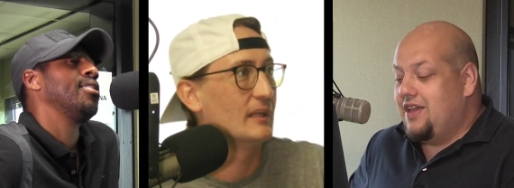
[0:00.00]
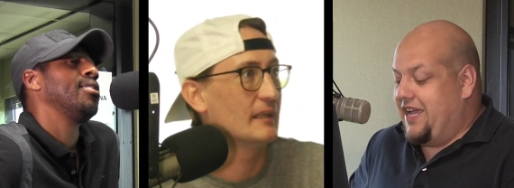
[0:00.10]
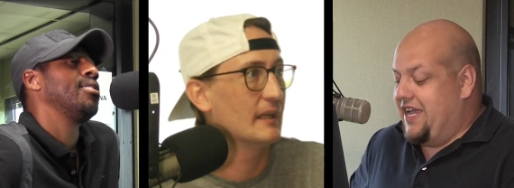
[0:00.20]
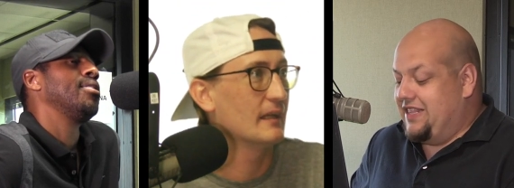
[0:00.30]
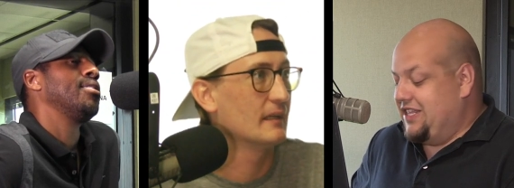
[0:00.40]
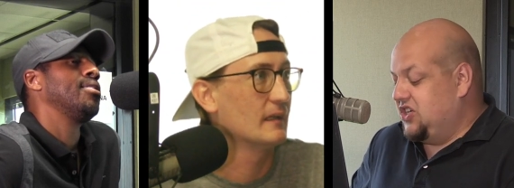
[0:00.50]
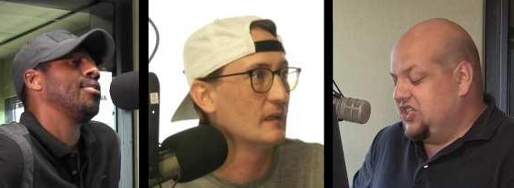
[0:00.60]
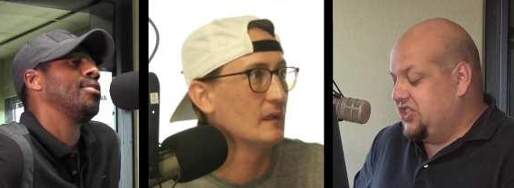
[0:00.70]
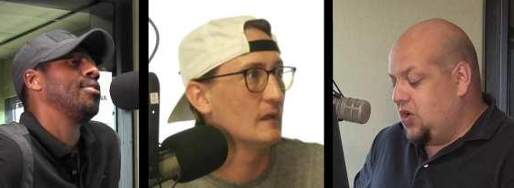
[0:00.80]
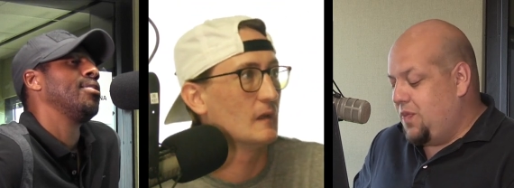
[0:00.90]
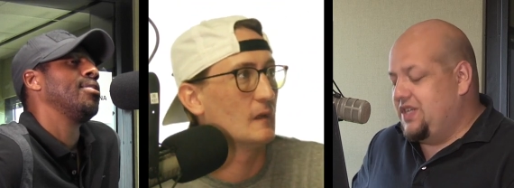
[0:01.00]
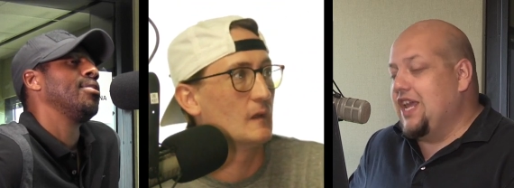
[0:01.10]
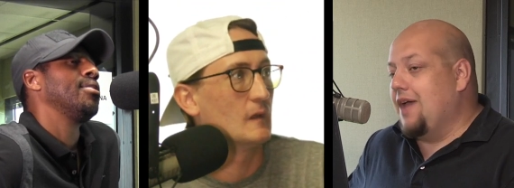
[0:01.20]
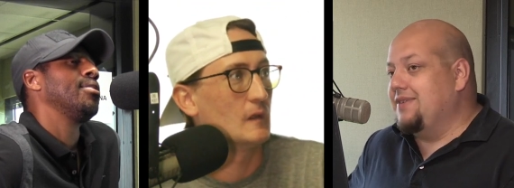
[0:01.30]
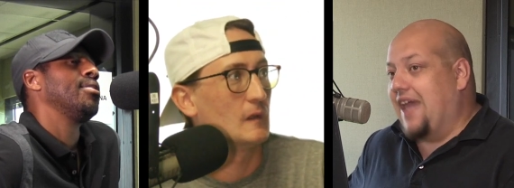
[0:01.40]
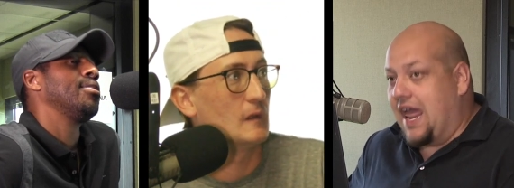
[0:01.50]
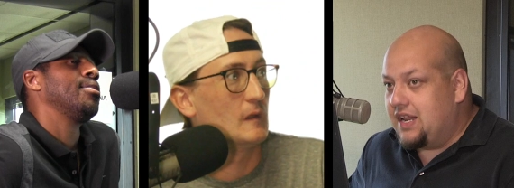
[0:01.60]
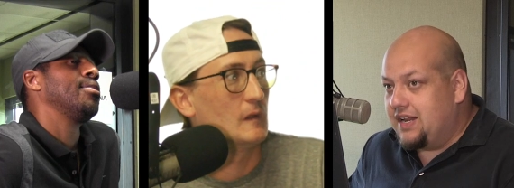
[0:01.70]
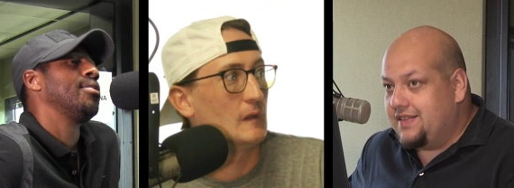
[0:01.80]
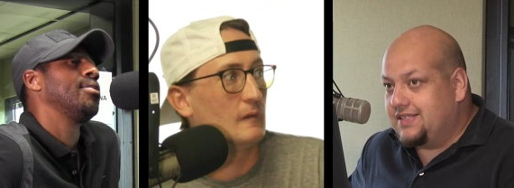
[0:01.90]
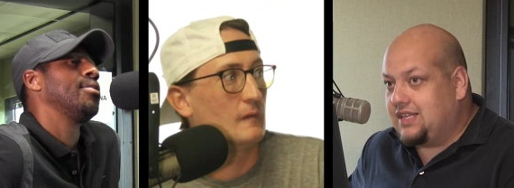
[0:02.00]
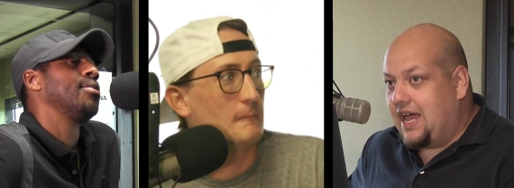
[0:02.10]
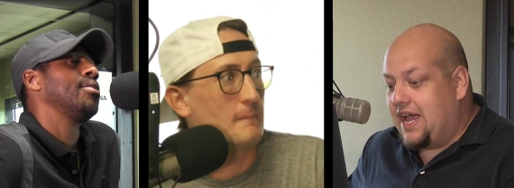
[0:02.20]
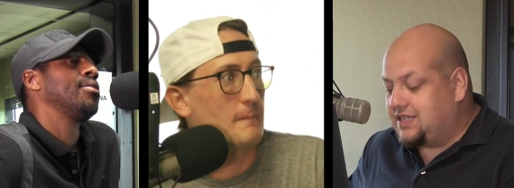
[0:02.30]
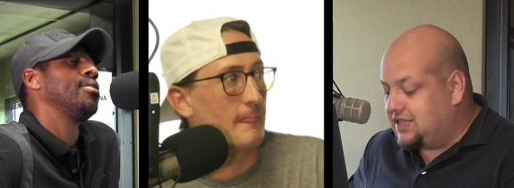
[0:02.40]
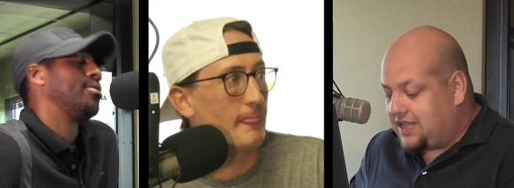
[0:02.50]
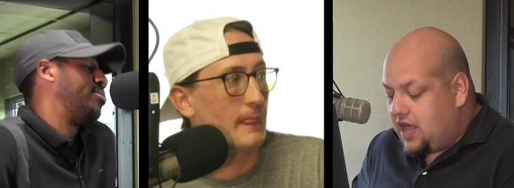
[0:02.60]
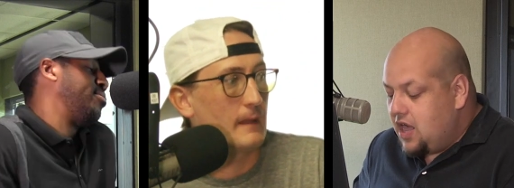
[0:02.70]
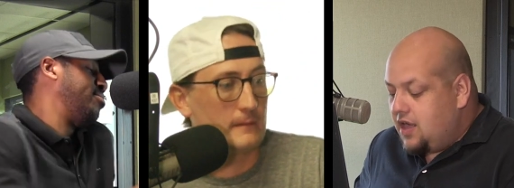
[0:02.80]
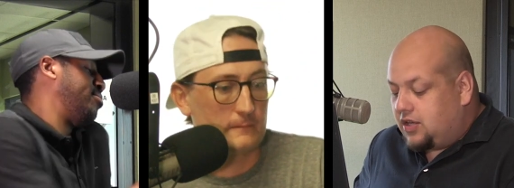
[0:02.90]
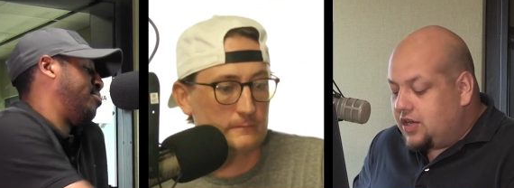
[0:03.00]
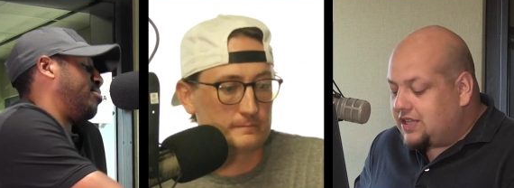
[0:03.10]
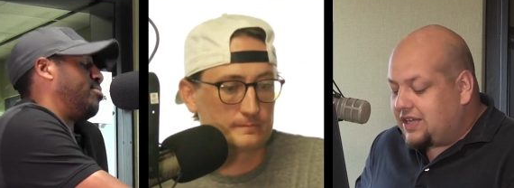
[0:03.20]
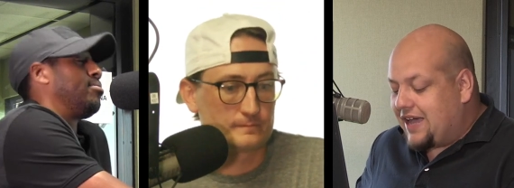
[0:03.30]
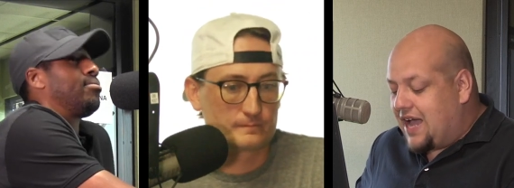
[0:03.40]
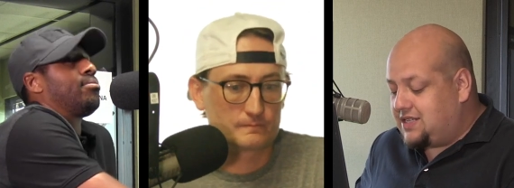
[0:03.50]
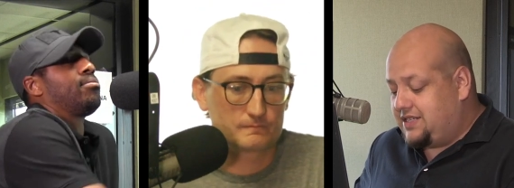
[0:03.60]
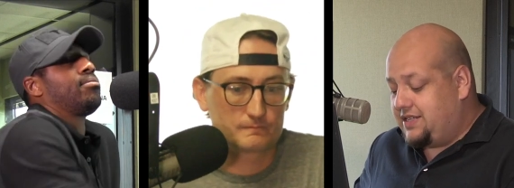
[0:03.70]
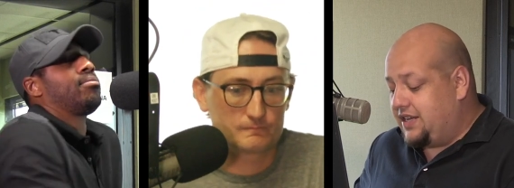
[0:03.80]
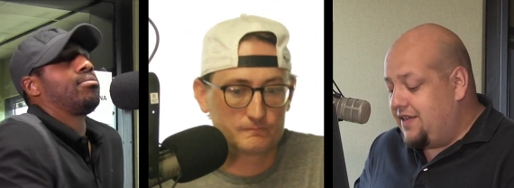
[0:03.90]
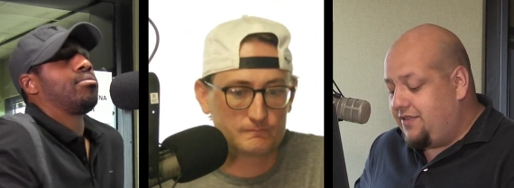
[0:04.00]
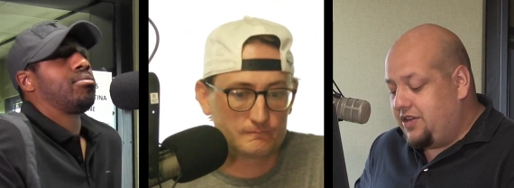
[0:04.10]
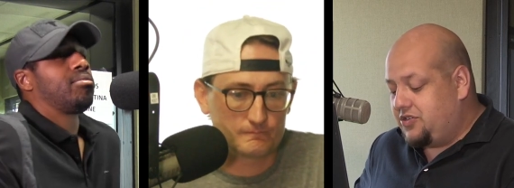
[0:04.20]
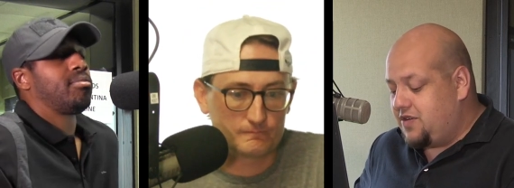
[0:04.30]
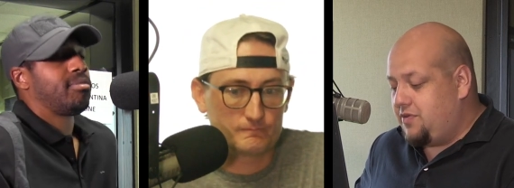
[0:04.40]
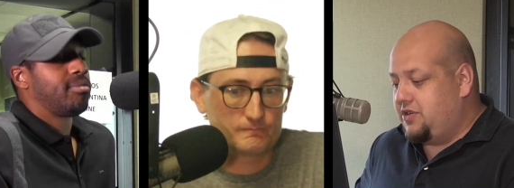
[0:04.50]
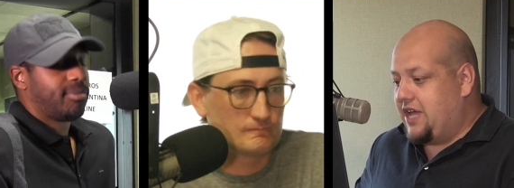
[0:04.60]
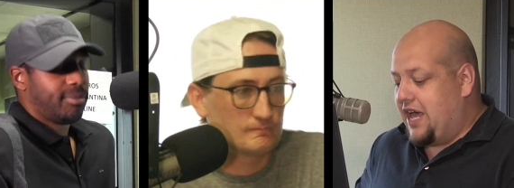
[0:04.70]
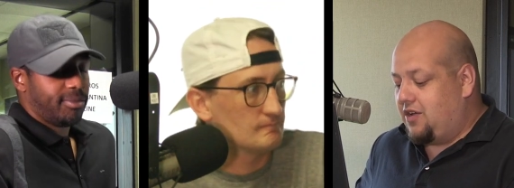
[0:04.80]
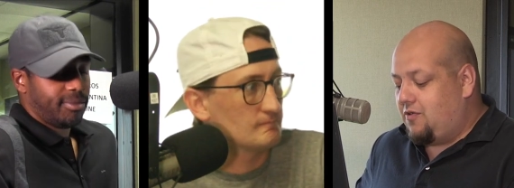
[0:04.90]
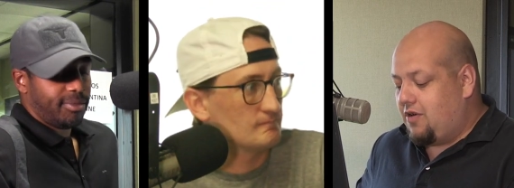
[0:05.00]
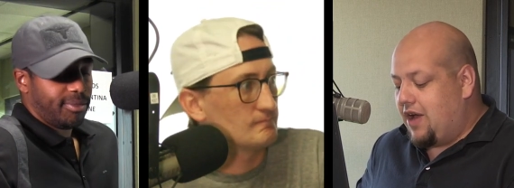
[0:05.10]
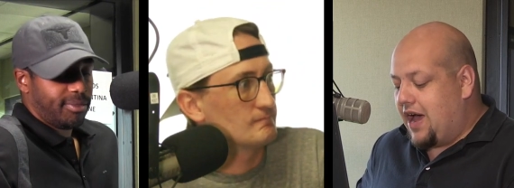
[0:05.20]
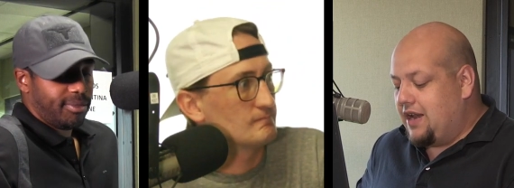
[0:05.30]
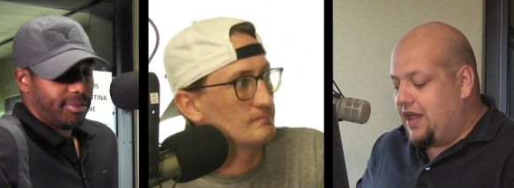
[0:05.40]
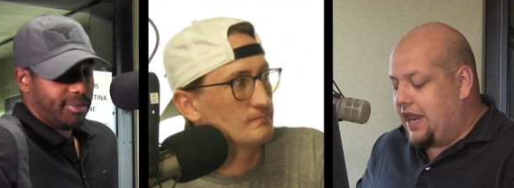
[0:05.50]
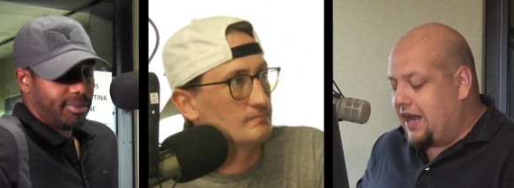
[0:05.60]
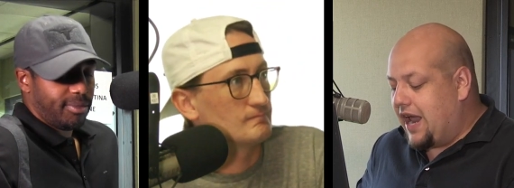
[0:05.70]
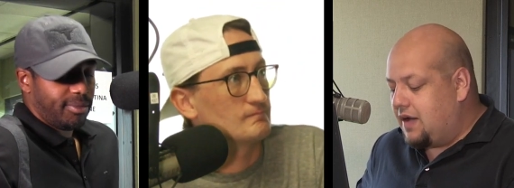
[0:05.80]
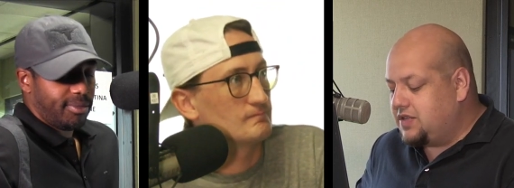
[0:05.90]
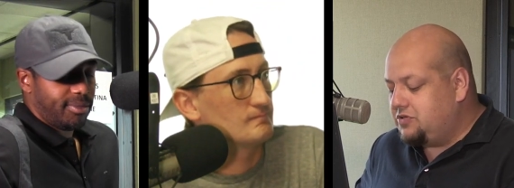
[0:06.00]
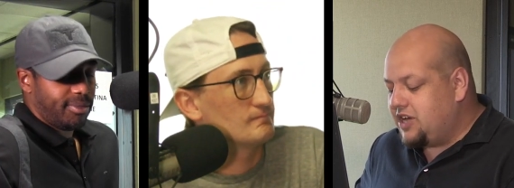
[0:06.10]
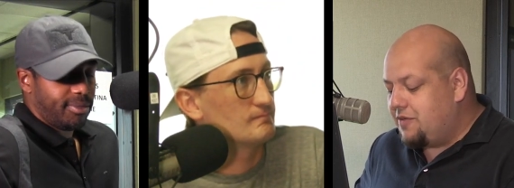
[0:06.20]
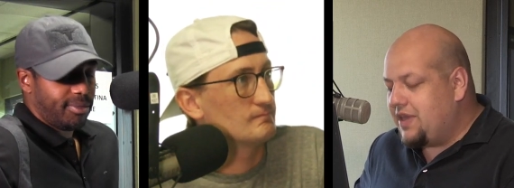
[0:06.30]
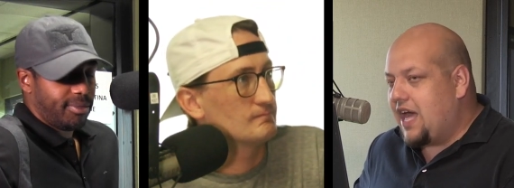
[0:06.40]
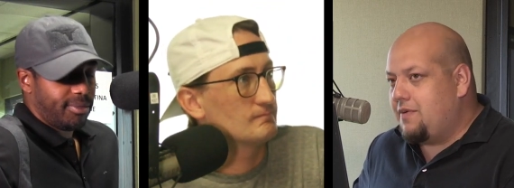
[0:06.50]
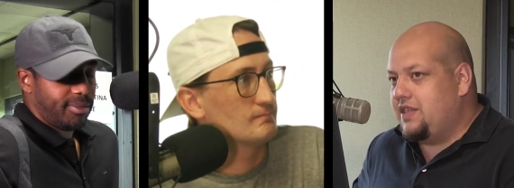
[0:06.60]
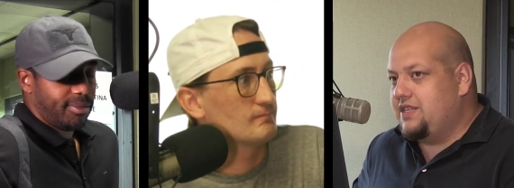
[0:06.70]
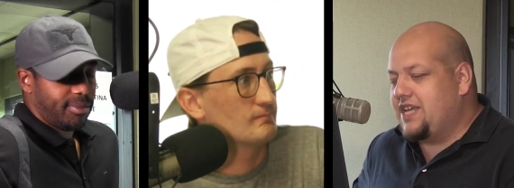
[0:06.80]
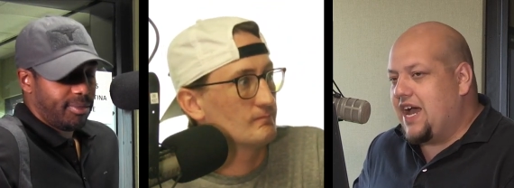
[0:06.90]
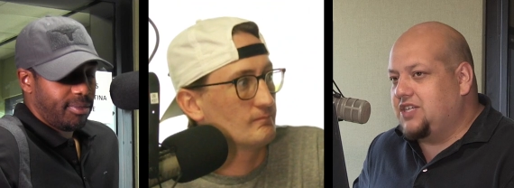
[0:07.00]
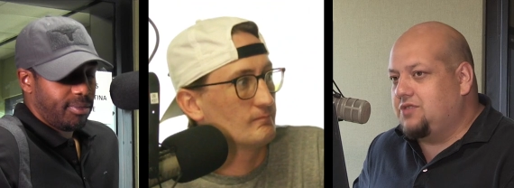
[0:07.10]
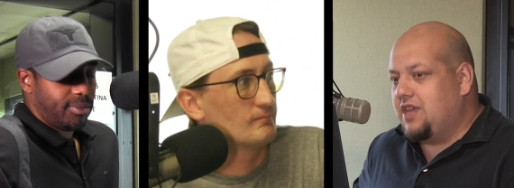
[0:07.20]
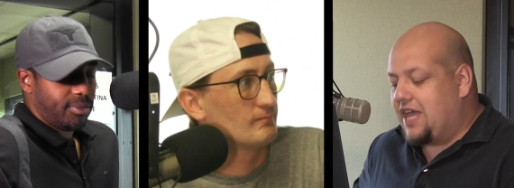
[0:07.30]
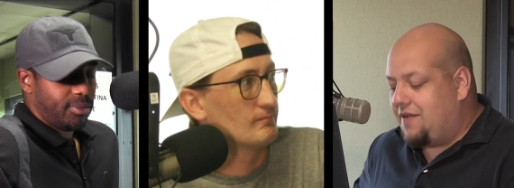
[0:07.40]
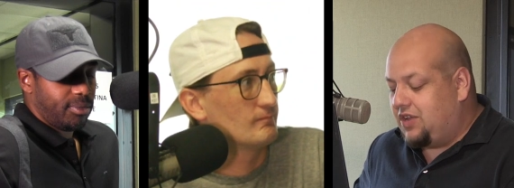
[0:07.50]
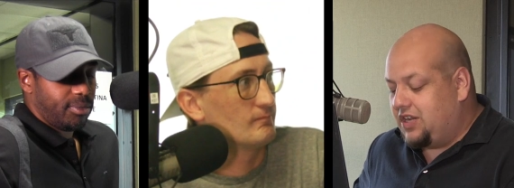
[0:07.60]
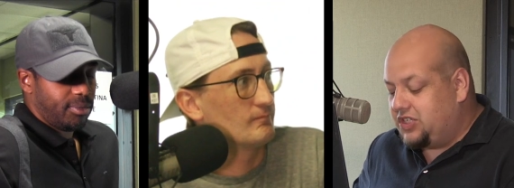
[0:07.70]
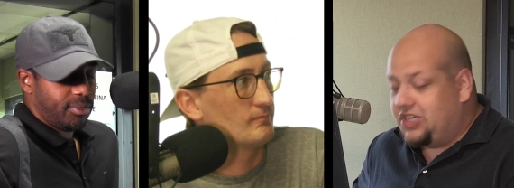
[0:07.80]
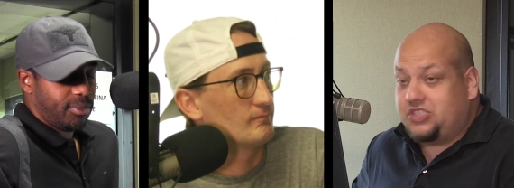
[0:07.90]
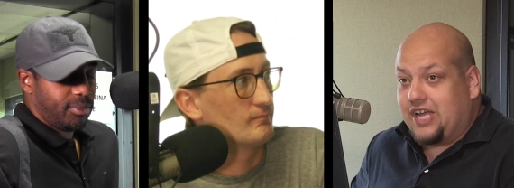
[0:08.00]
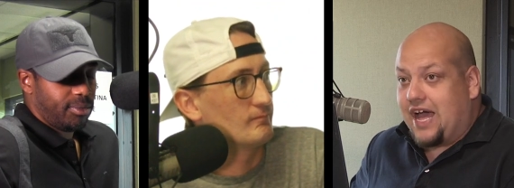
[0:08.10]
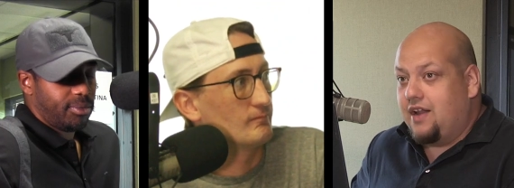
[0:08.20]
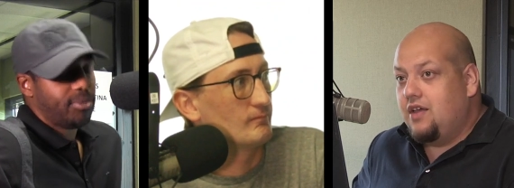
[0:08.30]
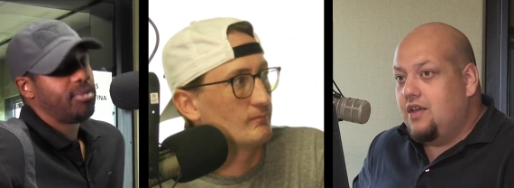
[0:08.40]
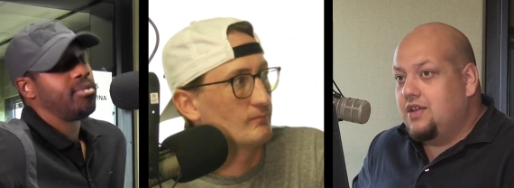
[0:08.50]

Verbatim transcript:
Speaker 1: Yeah. There's just so much damn talent in this class. Cause like, look at the guys in the significant attributors category, Rod. And, and how you tell me how many of these guys you think have a legit shot